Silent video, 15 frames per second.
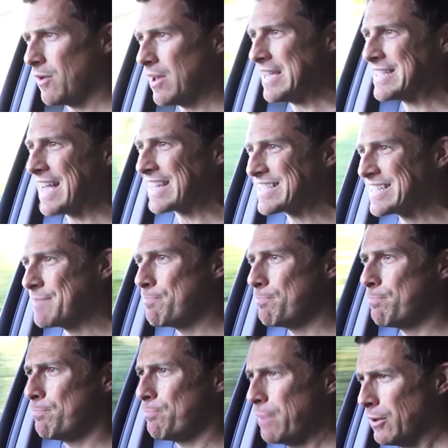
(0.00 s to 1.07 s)
is actually
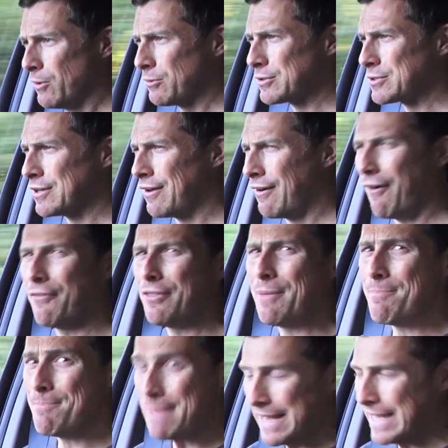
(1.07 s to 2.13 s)
built on the
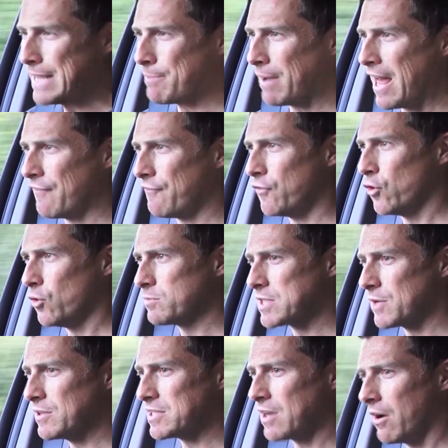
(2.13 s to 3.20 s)
Mini platform,
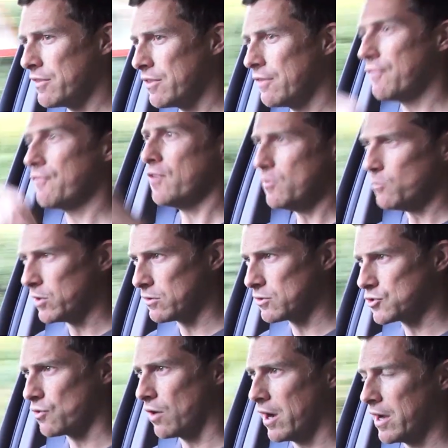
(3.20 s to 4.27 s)
so it's either front-wheel
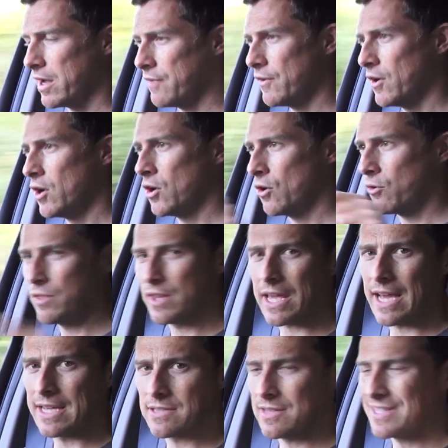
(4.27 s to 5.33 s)
drive, or in the
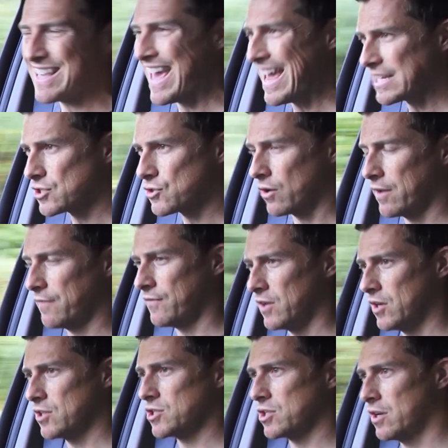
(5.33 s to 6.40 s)
case of this X-Drive
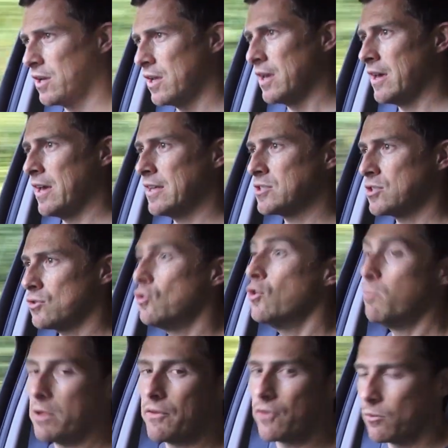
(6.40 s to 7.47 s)
version, it's
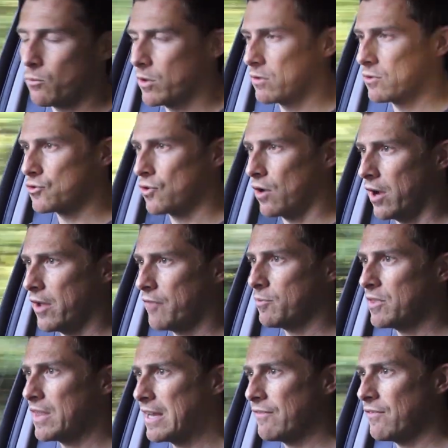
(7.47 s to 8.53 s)
normally front-wheel drive,
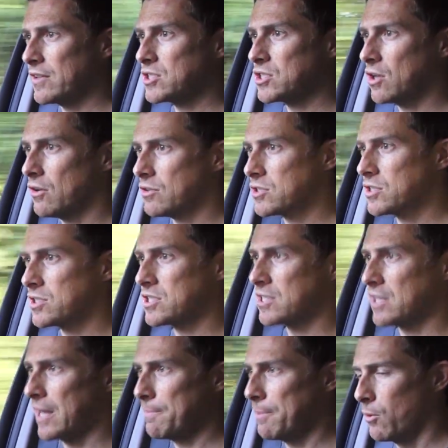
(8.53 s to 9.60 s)
but then if it starts to
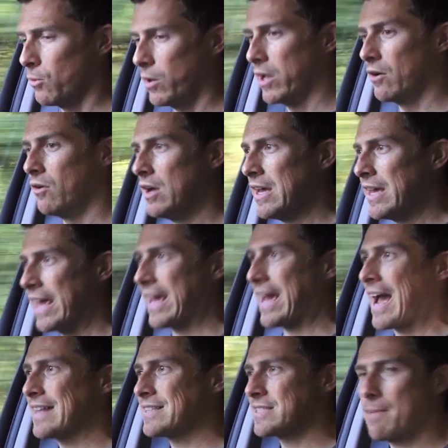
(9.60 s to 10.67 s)
slip a wheel, it
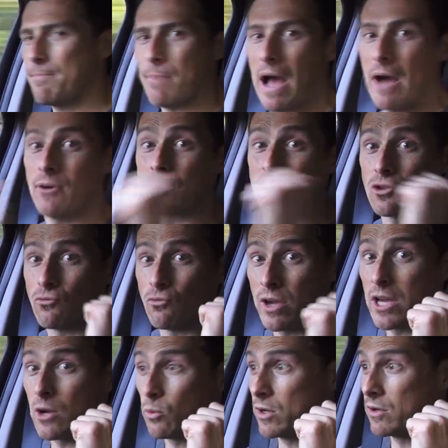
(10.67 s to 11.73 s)
can send power to the
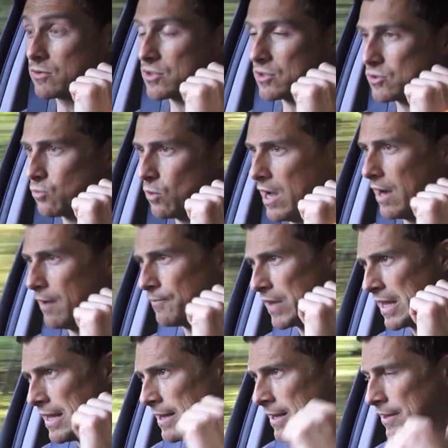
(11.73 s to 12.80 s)
rear wheels as well.
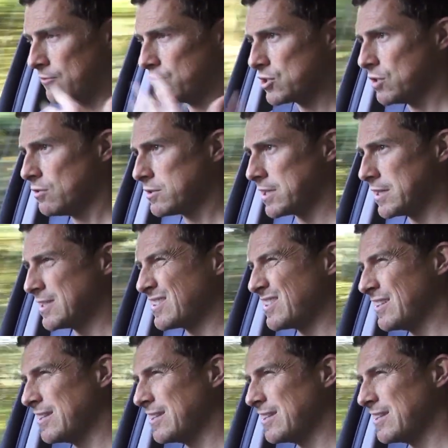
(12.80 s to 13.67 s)
And the result is that